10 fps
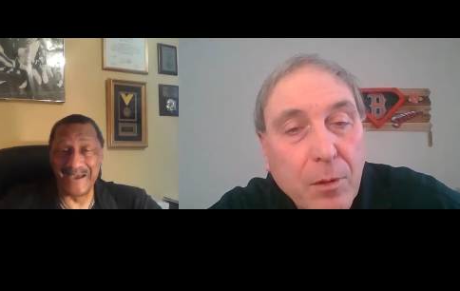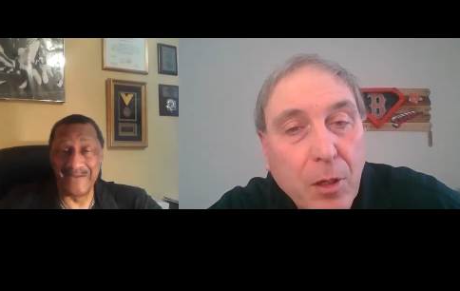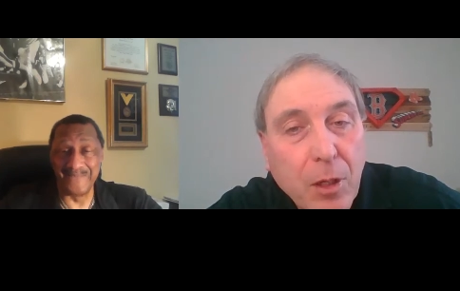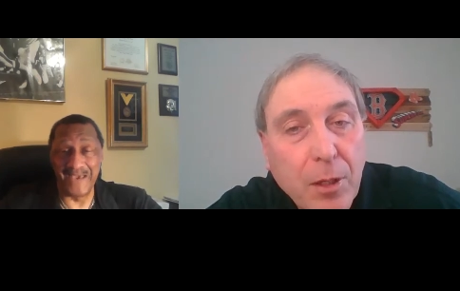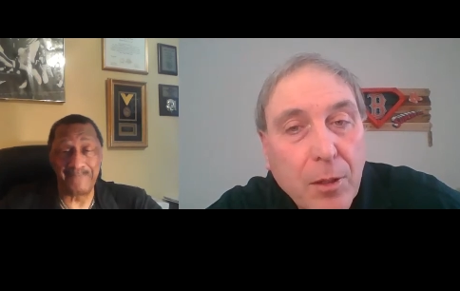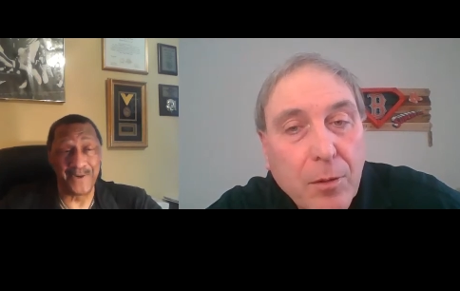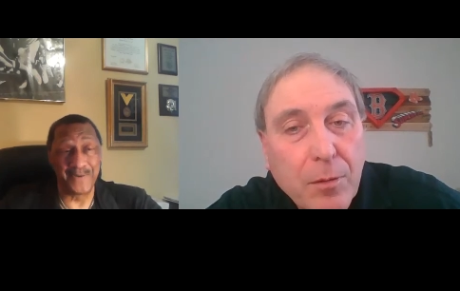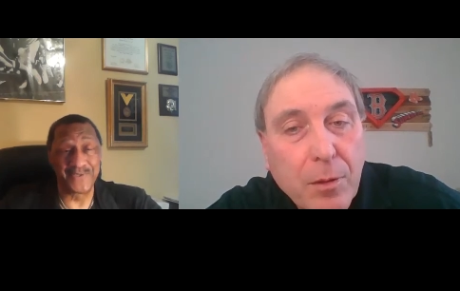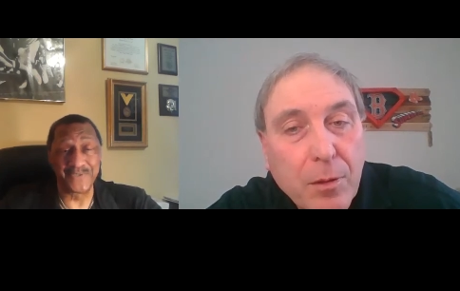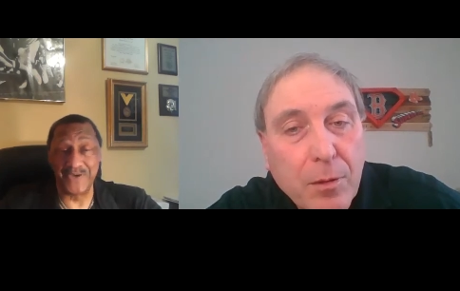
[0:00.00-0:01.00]
Speaker 1: uh, that
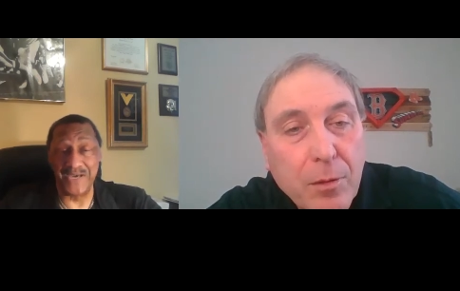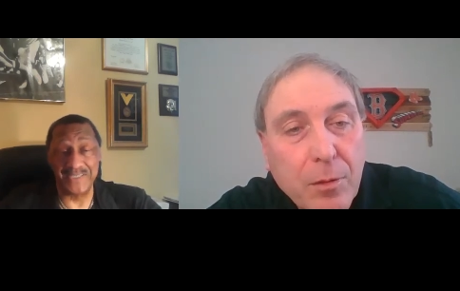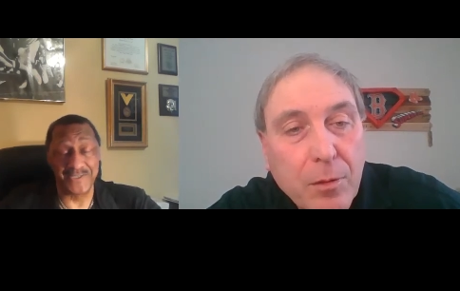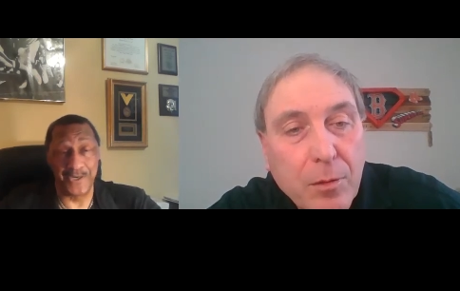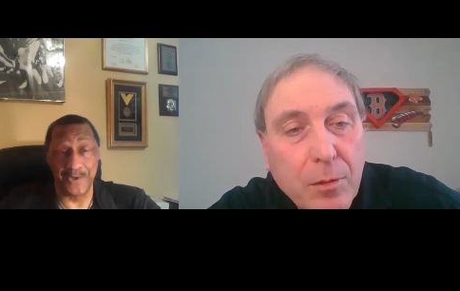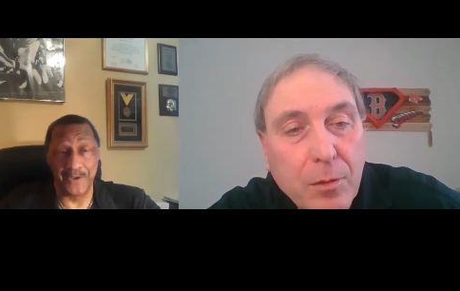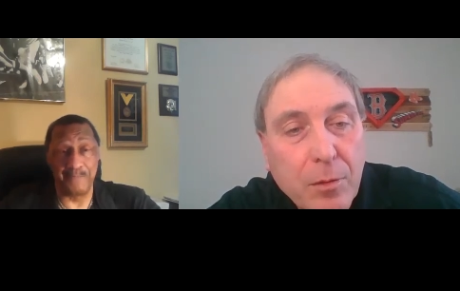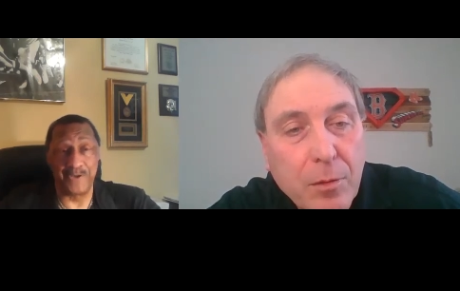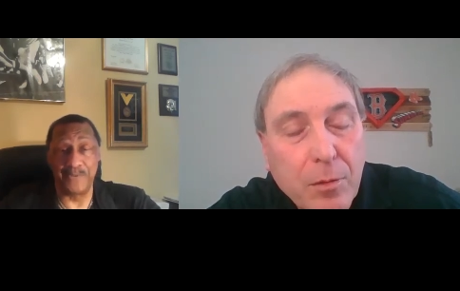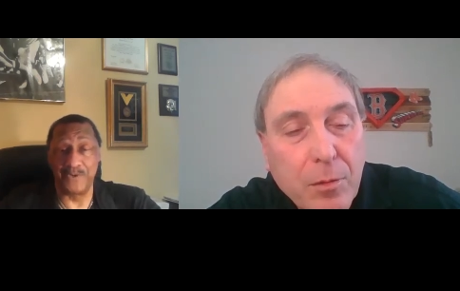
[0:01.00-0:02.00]
purpose was you know he
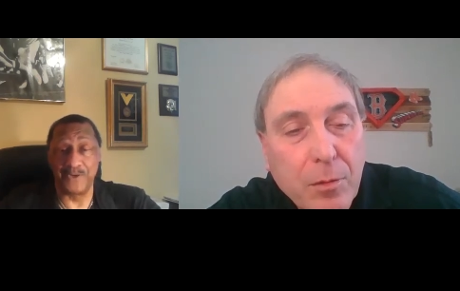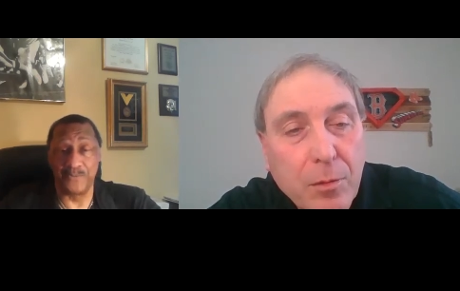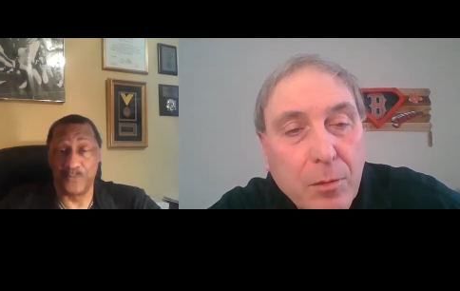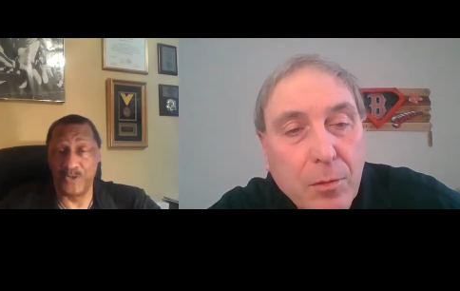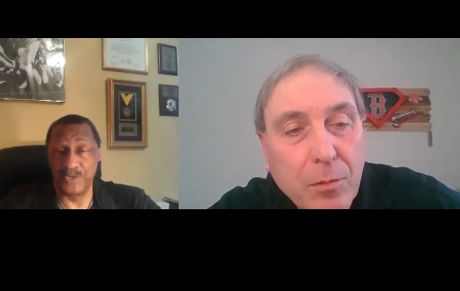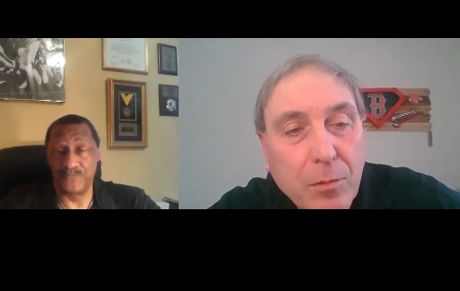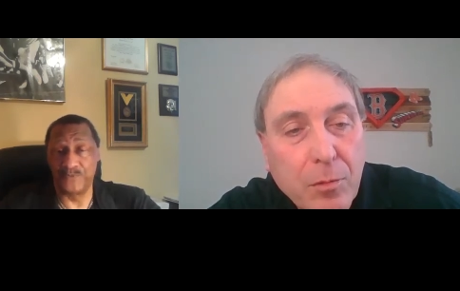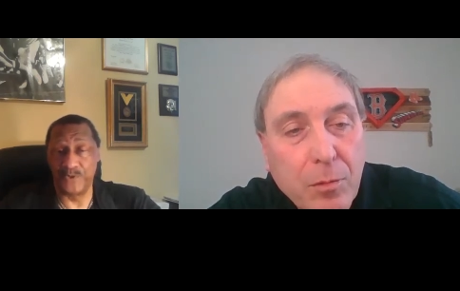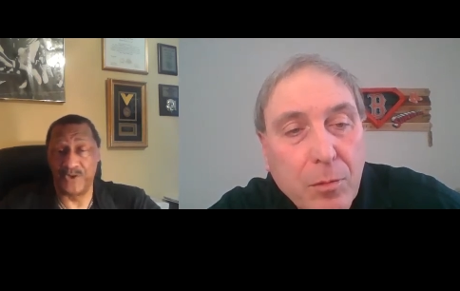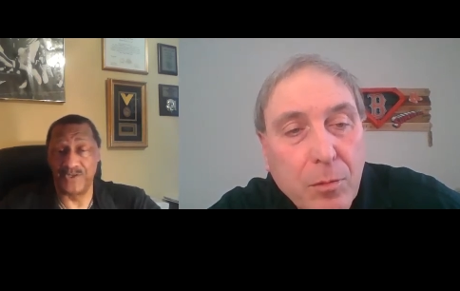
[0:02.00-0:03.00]
put him with a wonderful
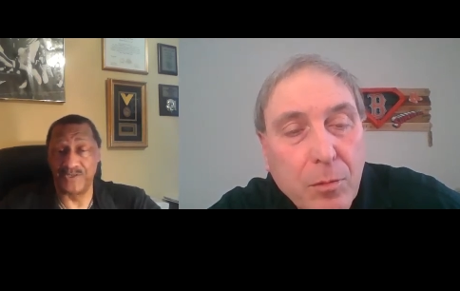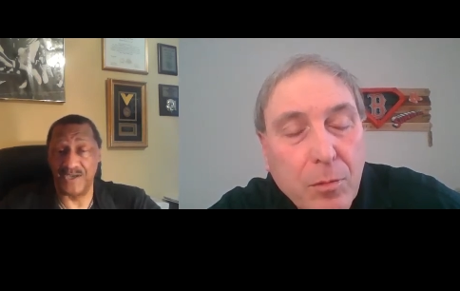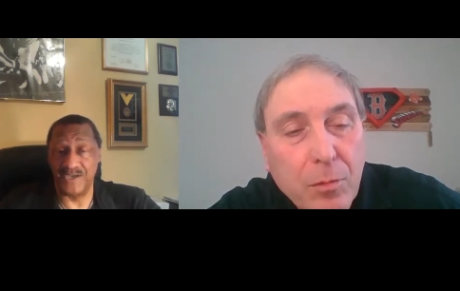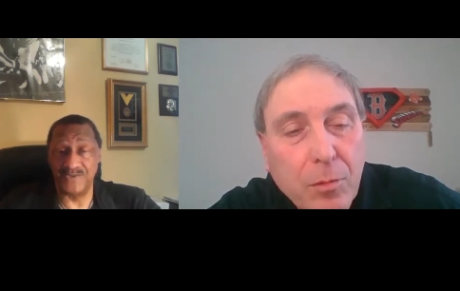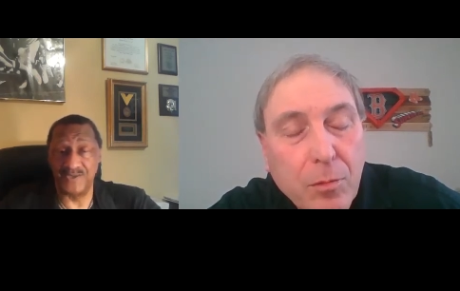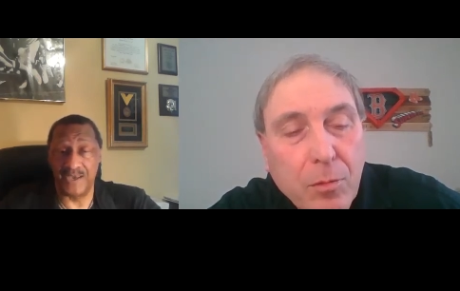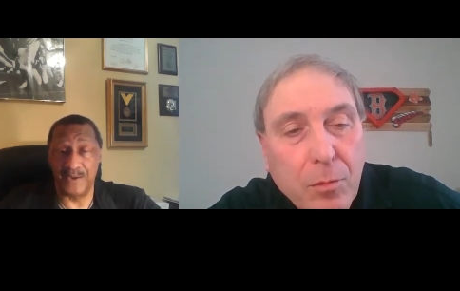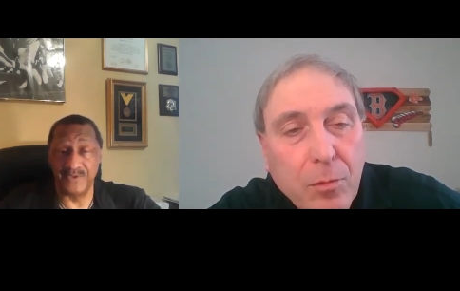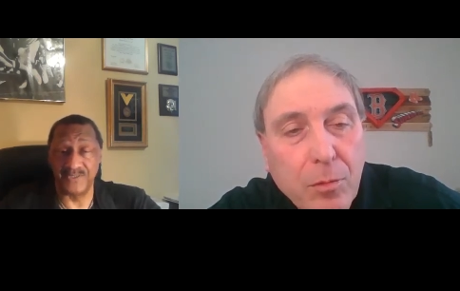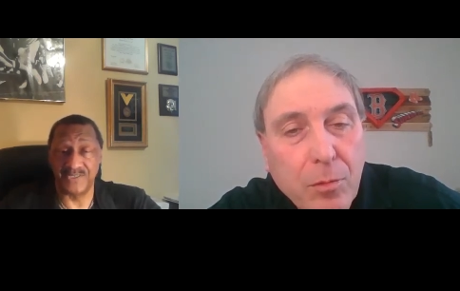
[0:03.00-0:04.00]
organization that
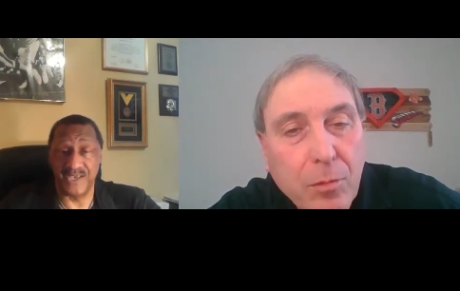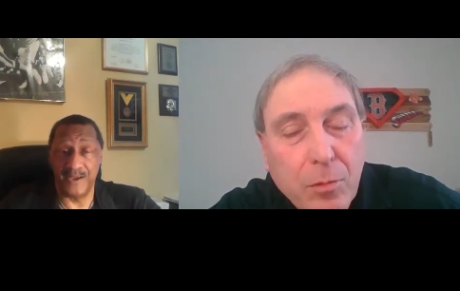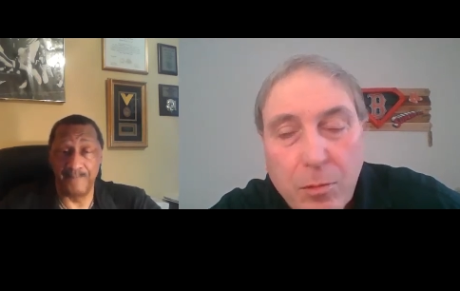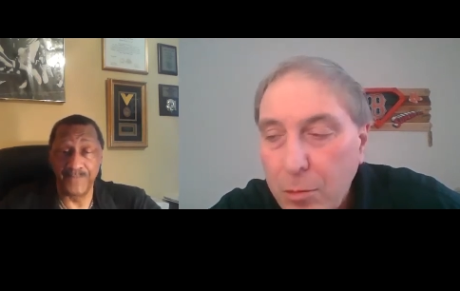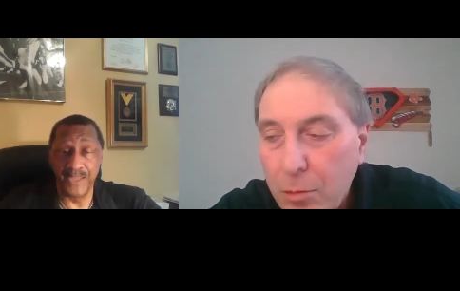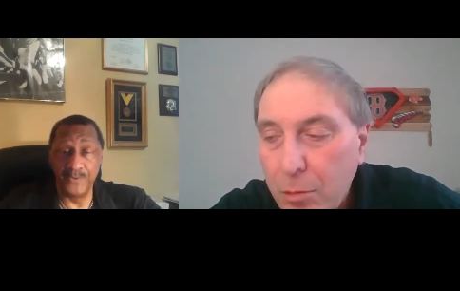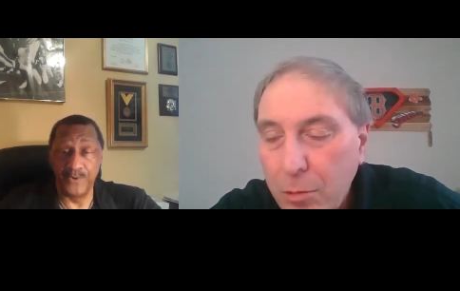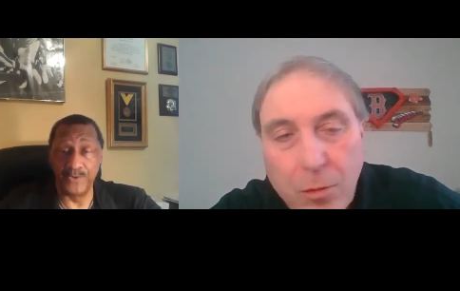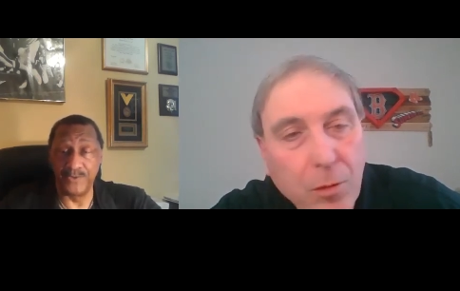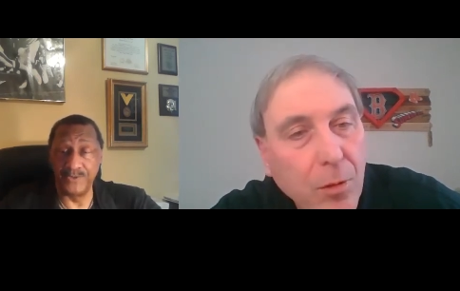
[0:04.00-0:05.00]
was um,
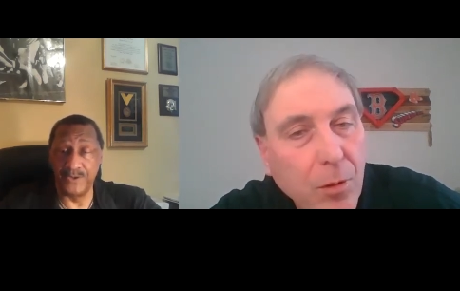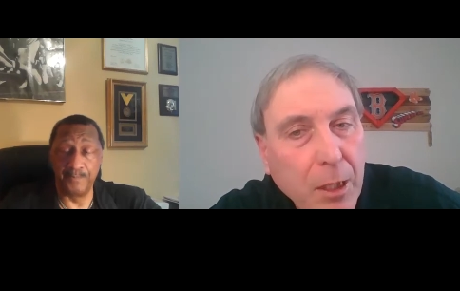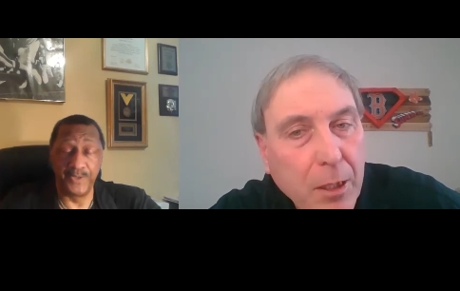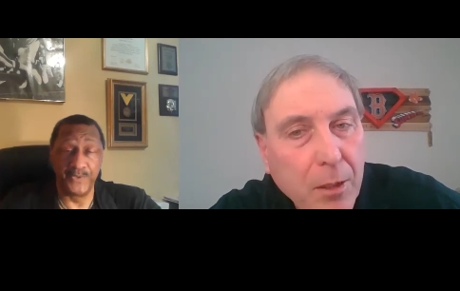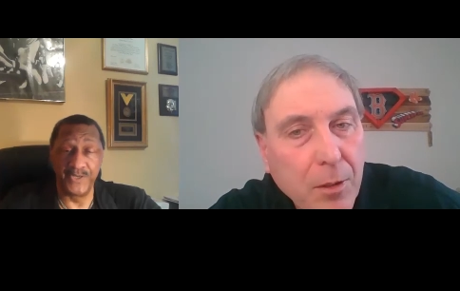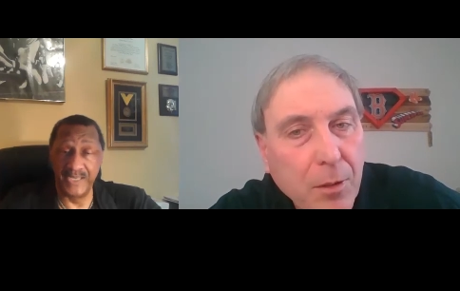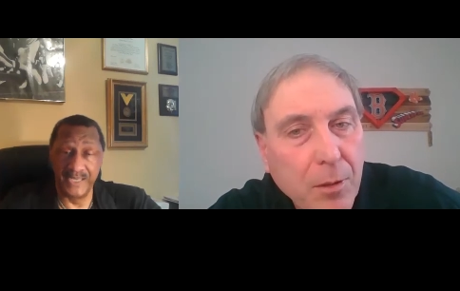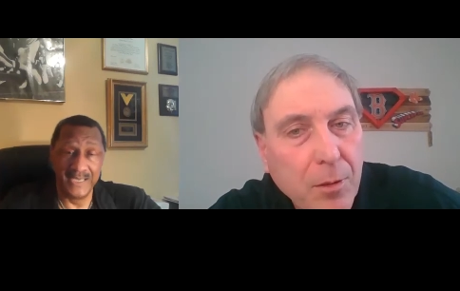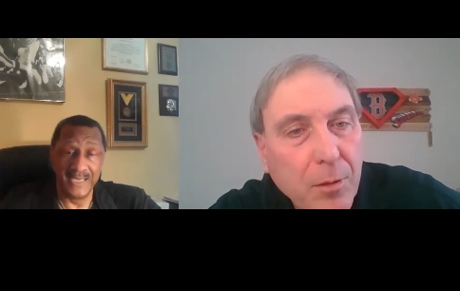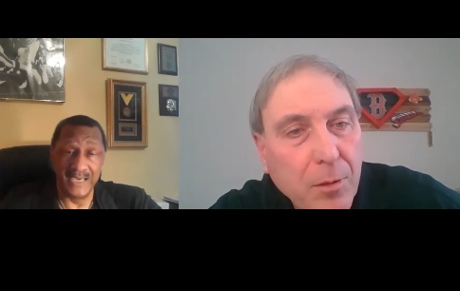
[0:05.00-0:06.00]
on you know building
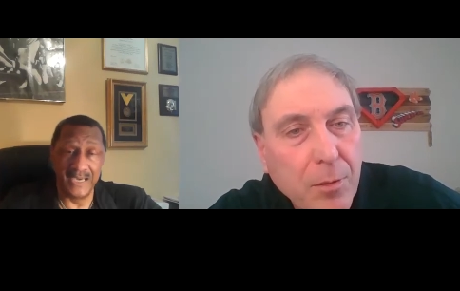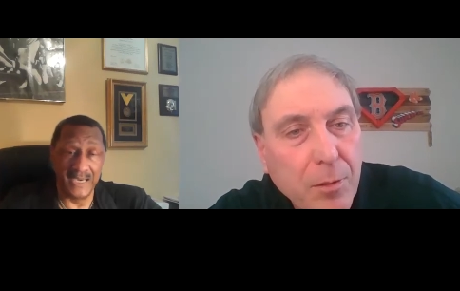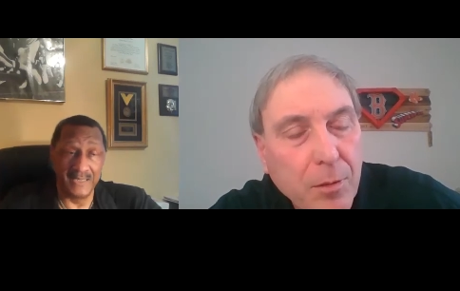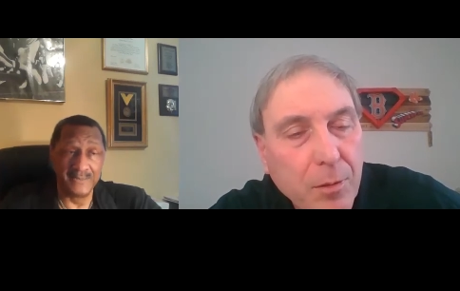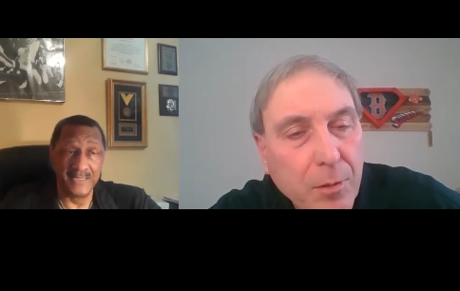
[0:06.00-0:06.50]
uh,